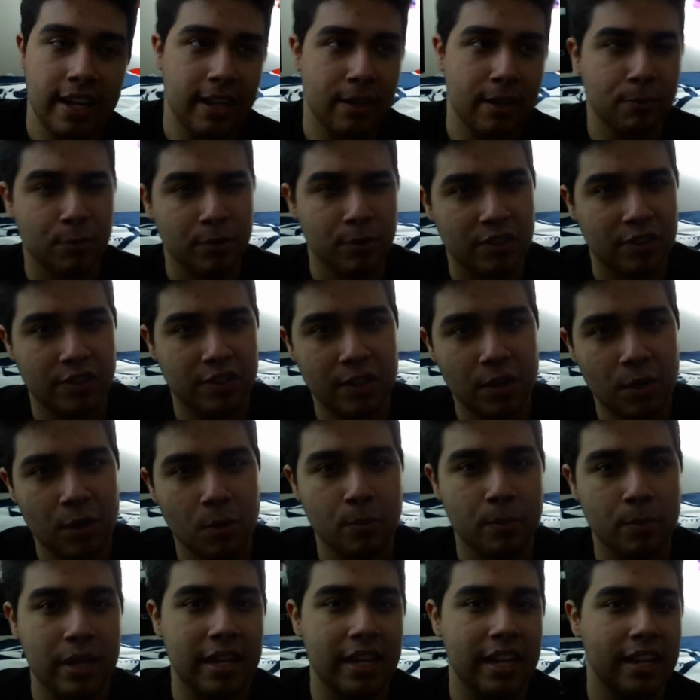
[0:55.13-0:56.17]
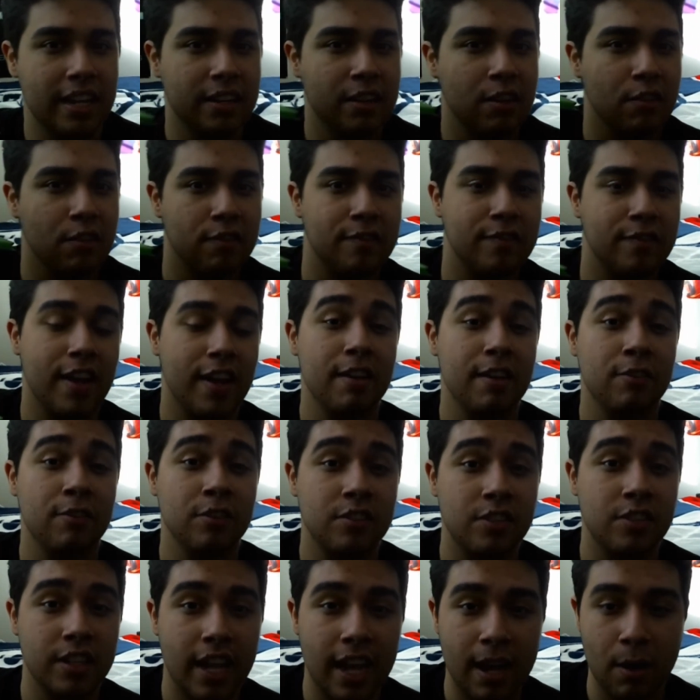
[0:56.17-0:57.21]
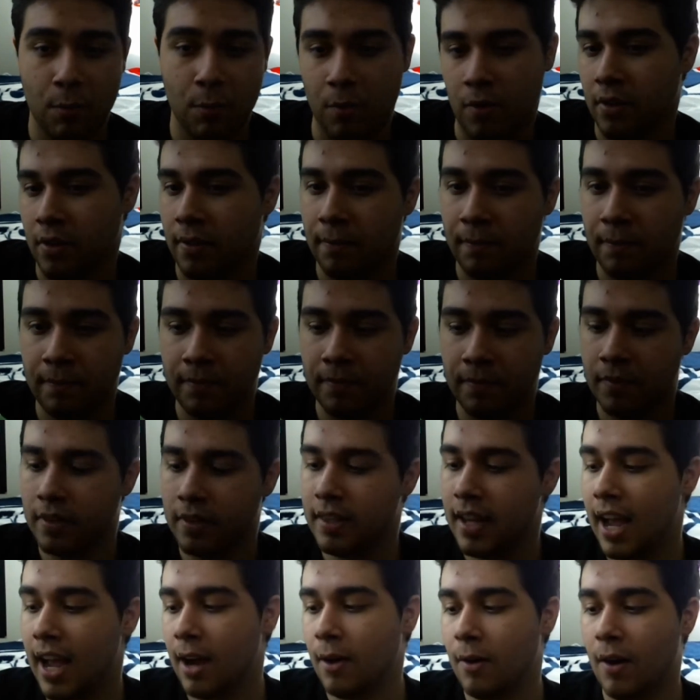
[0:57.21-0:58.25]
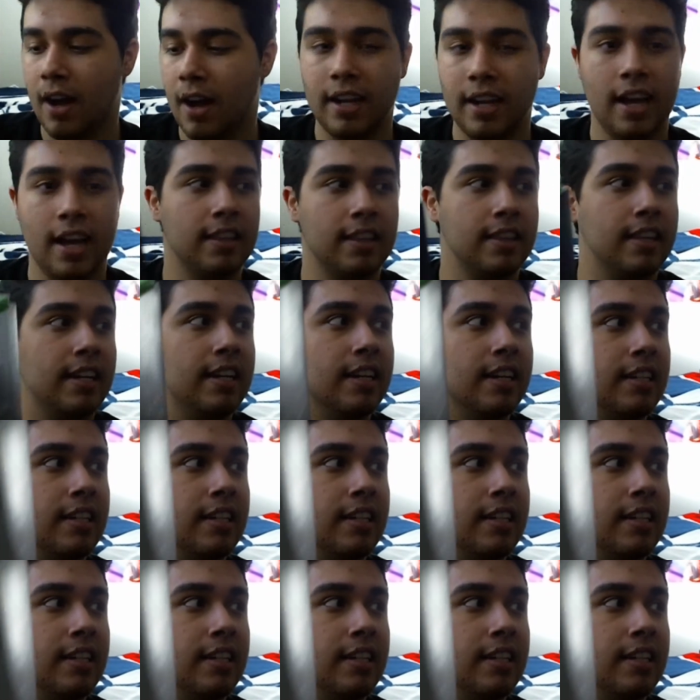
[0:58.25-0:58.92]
it would still be in your favor to get one. Now, I got the